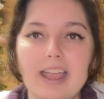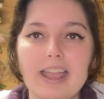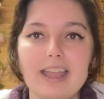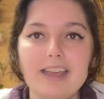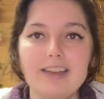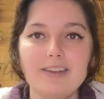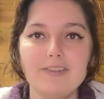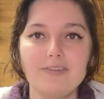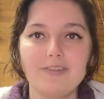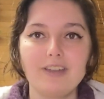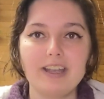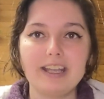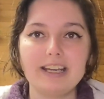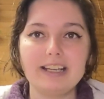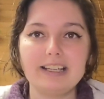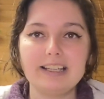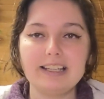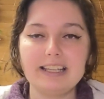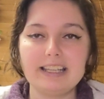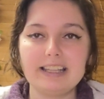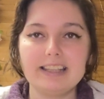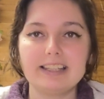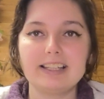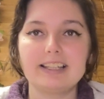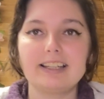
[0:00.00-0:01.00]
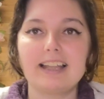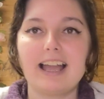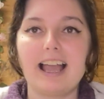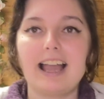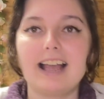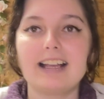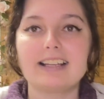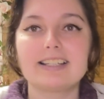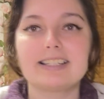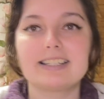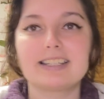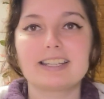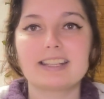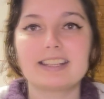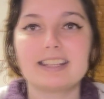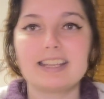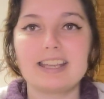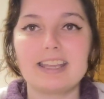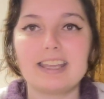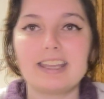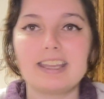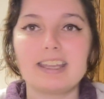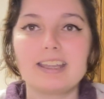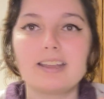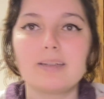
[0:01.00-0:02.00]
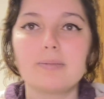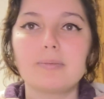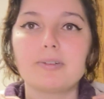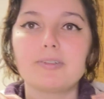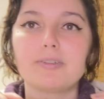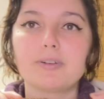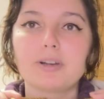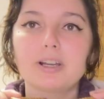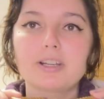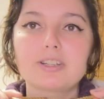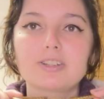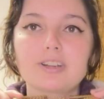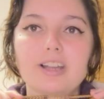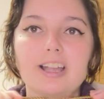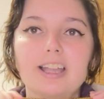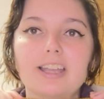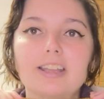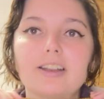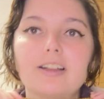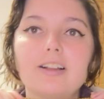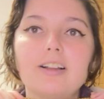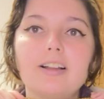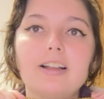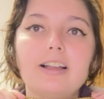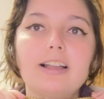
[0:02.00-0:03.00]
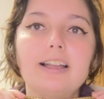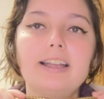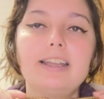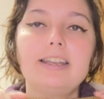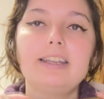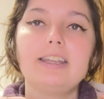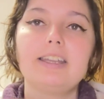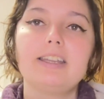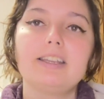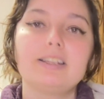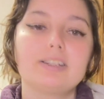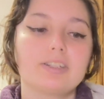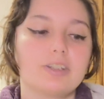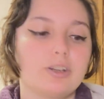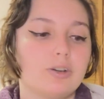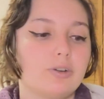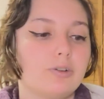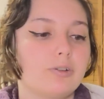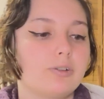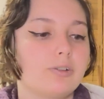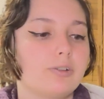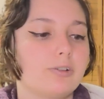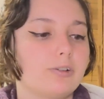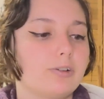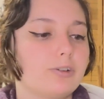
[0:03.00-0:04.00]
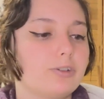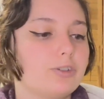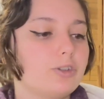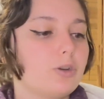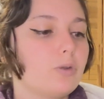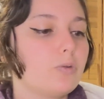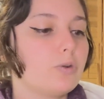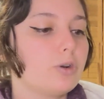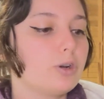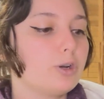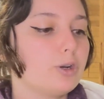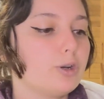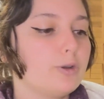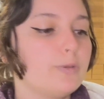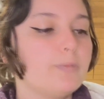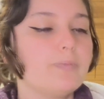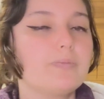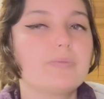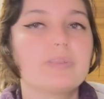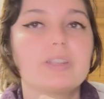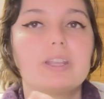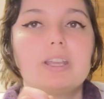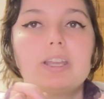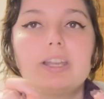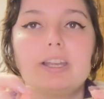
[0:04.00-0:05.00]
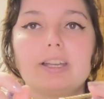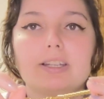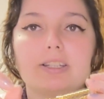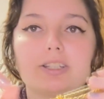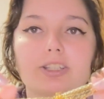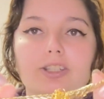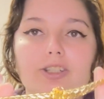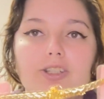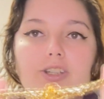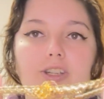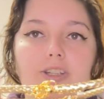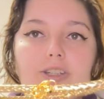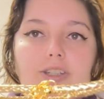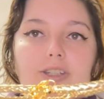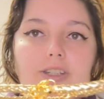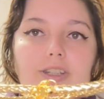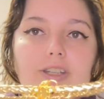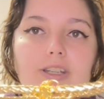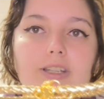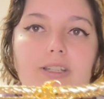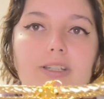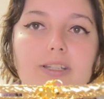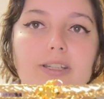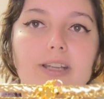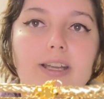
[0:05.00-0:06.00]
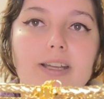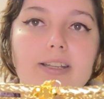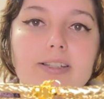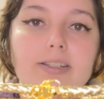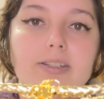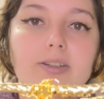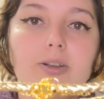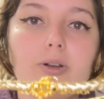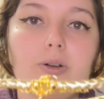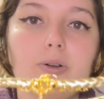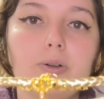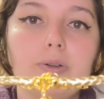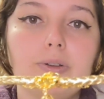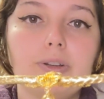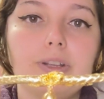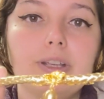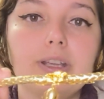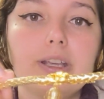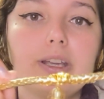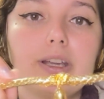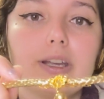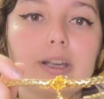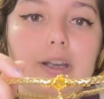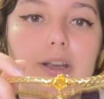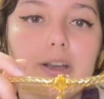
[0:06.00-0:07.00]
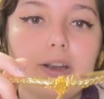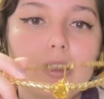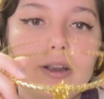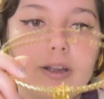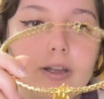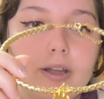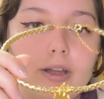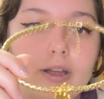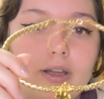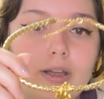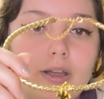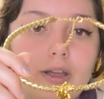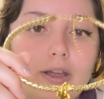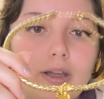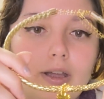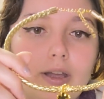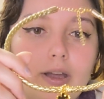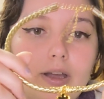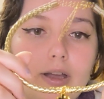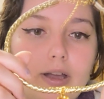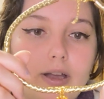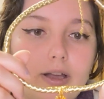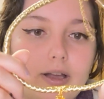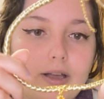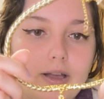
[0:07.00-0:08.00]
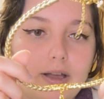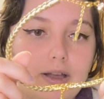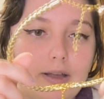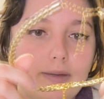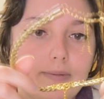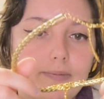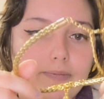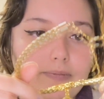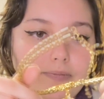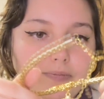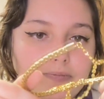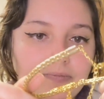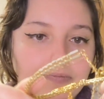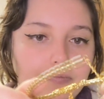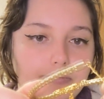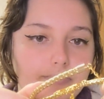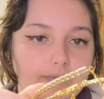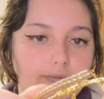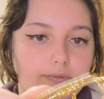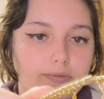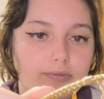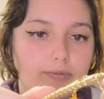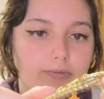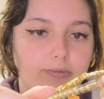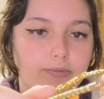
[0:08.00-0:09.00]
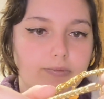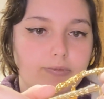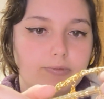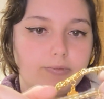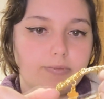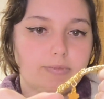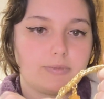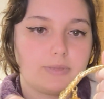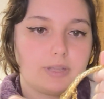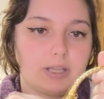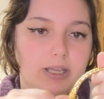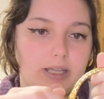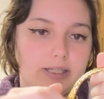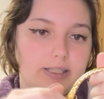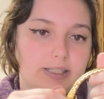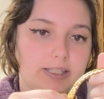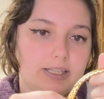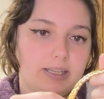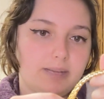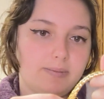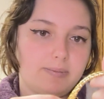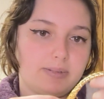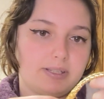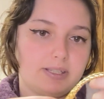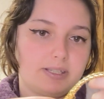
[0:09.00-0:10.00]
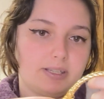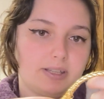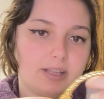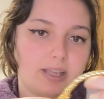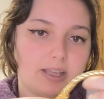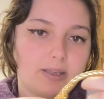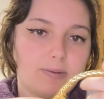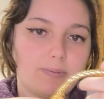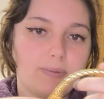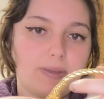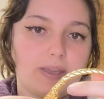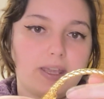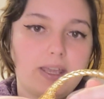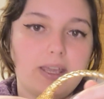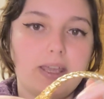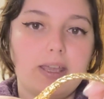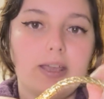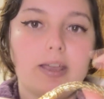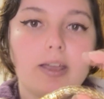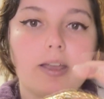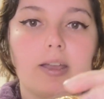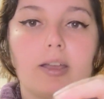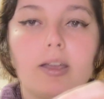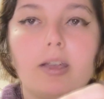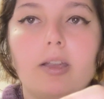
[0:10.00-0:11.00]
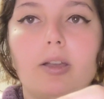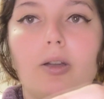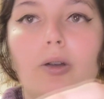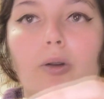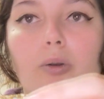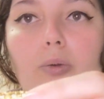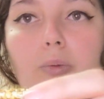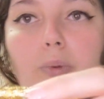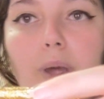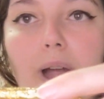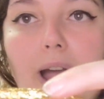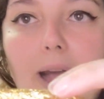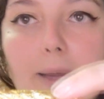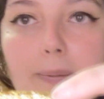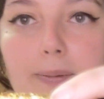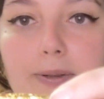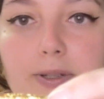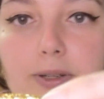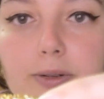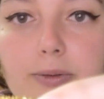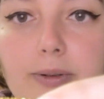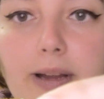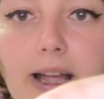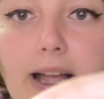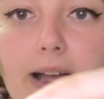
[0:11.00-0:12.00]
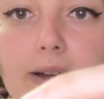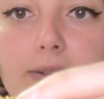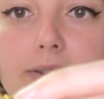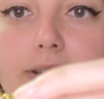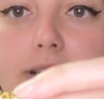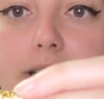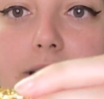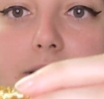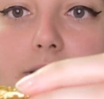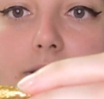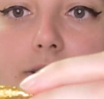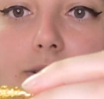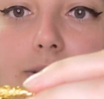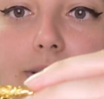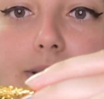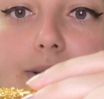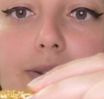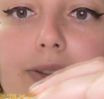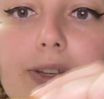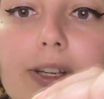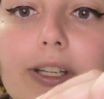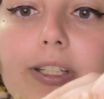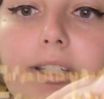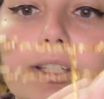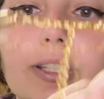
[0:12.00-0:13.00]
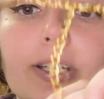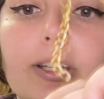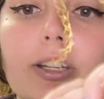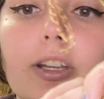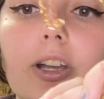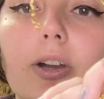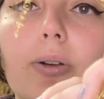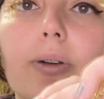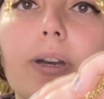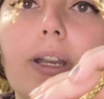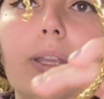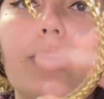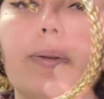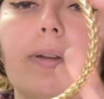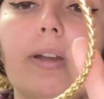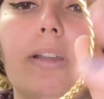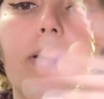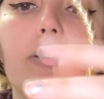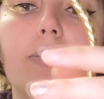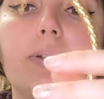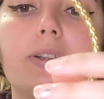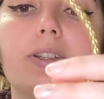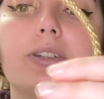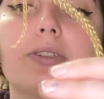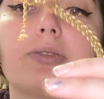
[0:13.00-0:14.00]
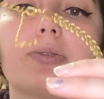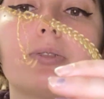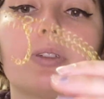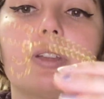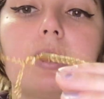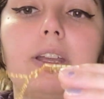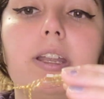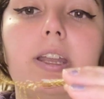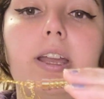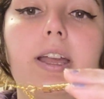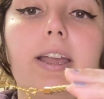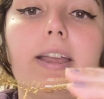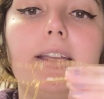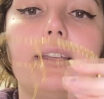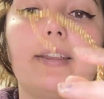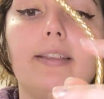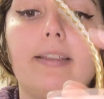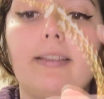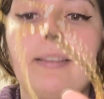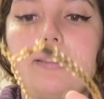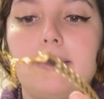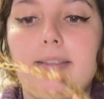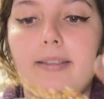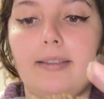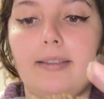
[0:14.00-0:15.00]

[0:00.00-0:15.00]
And finally, the last thing before I try it on is her choker. It's just this nice gold here. It seems to like be wrapped around here, so I don't think it's going to go anywhere, which is really nice.